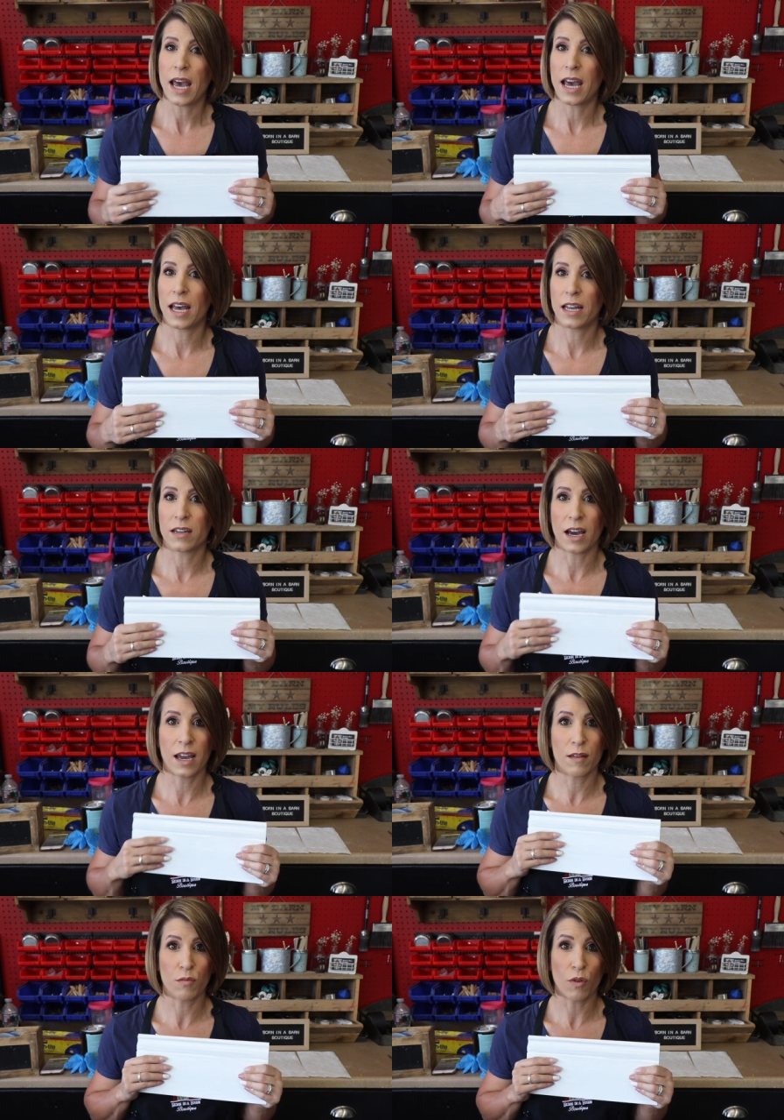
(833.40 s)
and I
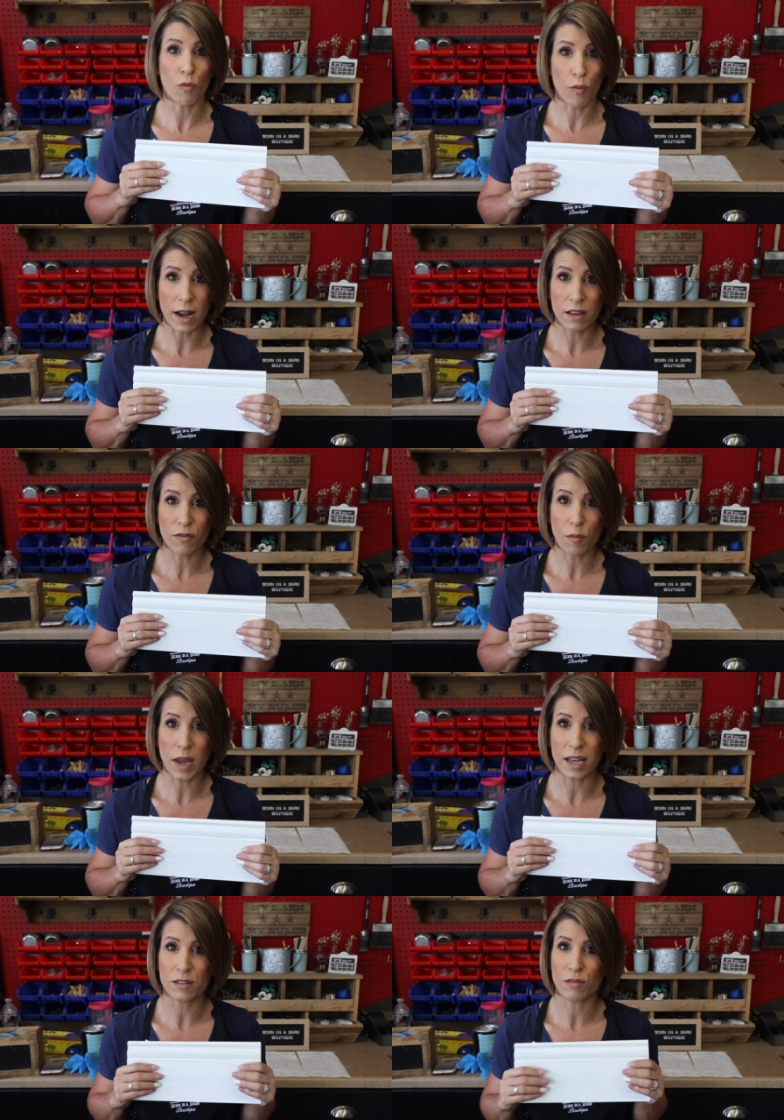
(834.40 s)
am ready for
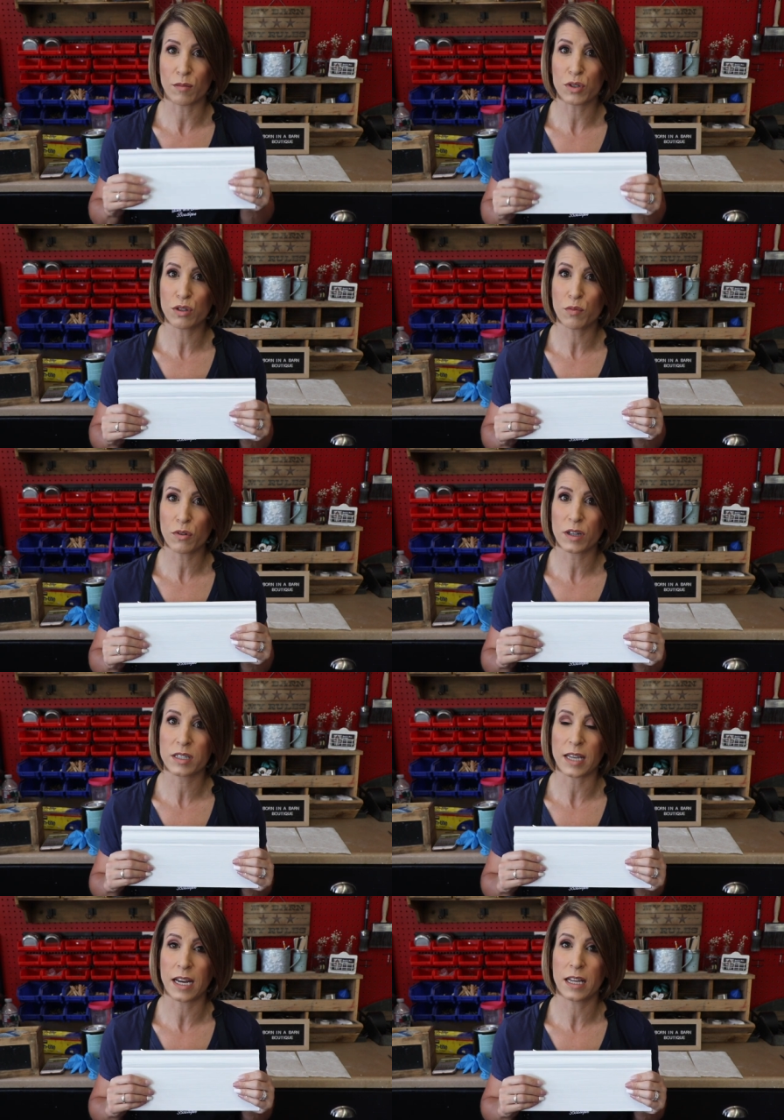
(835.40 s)
paint, so I'm super
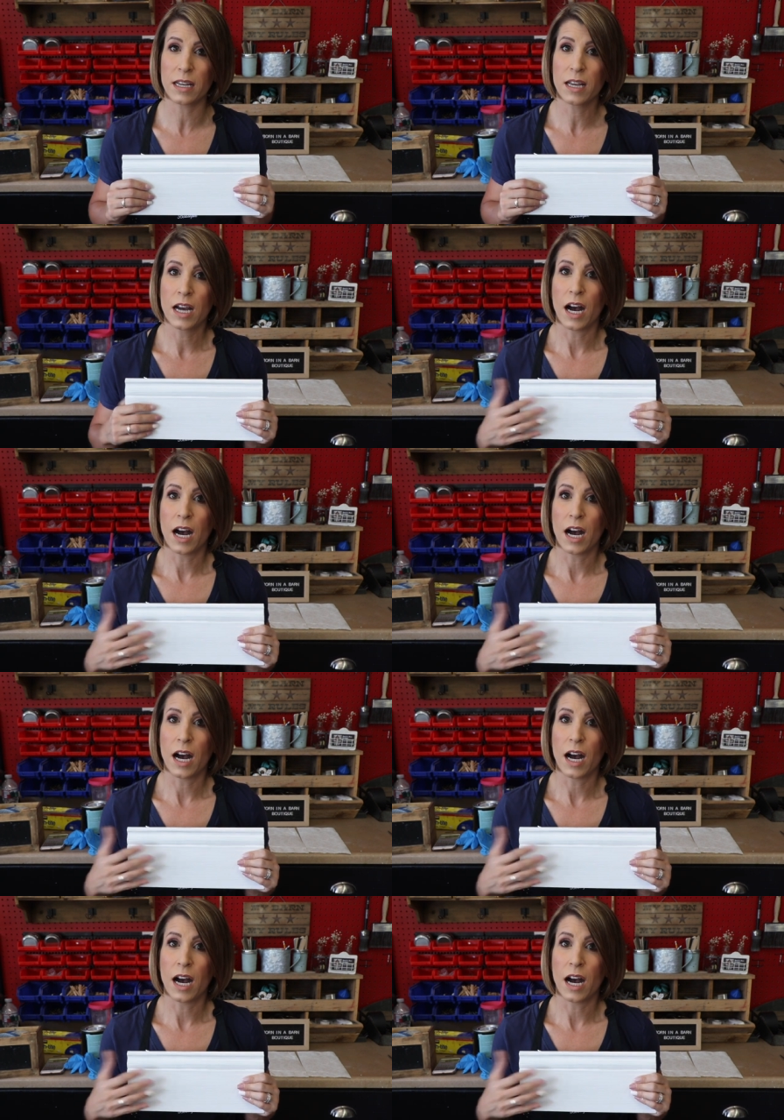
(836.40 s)
excited.